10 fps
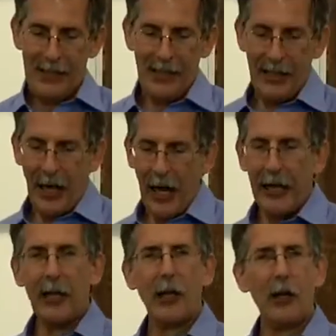You see,
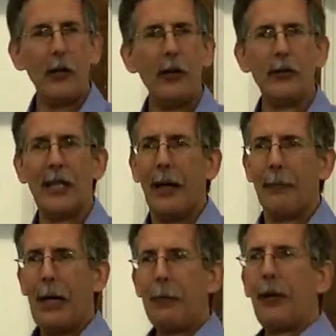God includes
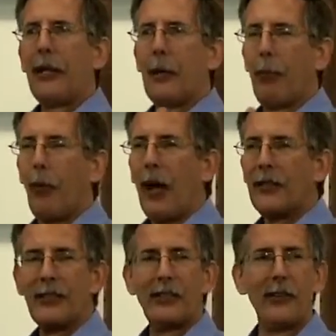people in the
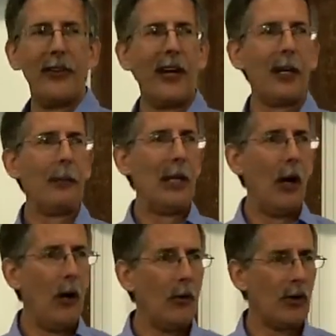process so that there can be
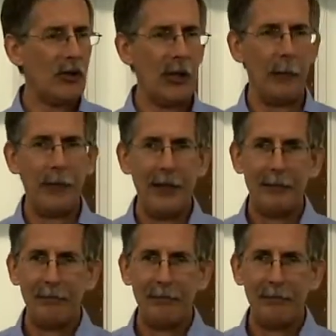ownership